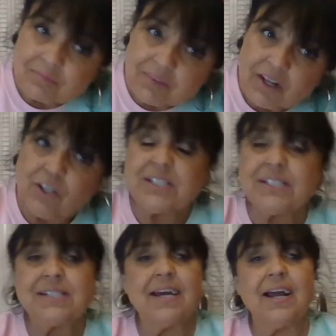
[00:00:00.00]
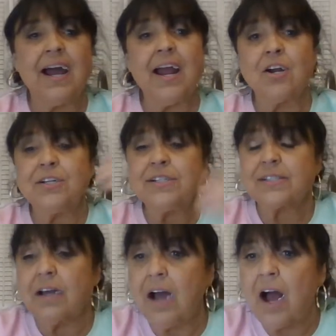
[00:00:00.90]
Look at this head of hair and this
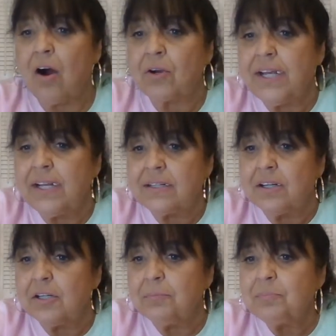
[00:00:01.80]
all kinked up.